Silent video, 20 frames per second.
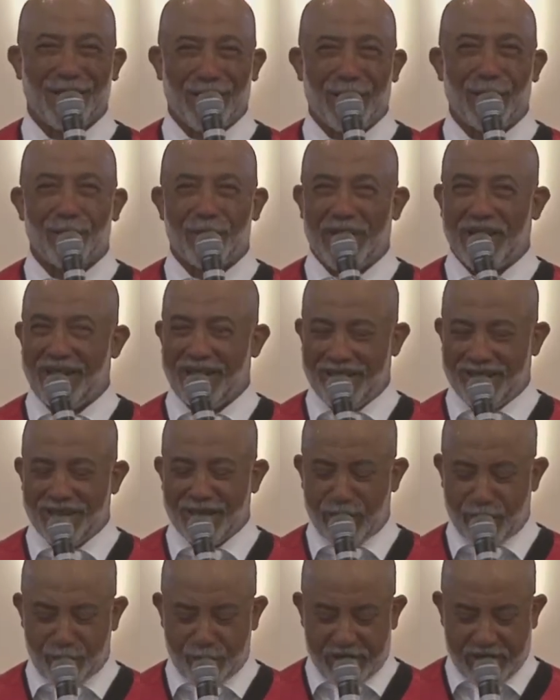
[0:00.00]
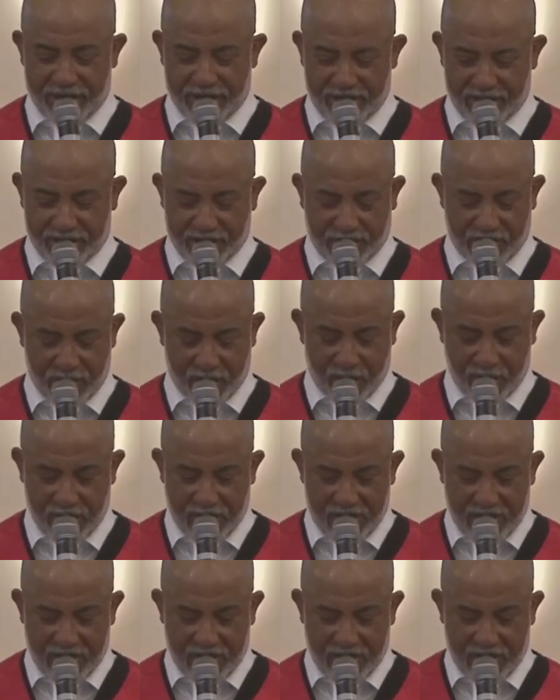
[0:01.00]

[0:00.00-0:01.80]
Amen. Amen. So